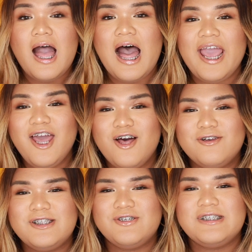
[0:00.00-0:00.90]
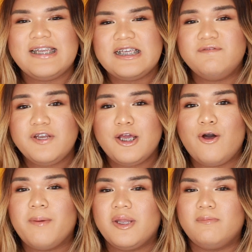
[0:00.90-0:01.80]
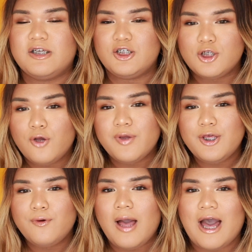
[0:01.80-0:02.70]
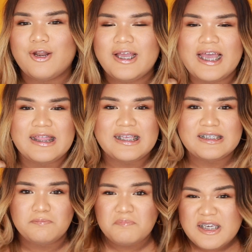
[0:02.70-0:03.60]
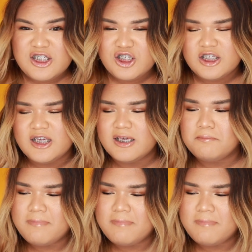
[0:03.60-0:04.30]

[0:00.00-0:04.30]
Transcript: Hi ho, so in today's video I'm going to be showing you how to get this beachy,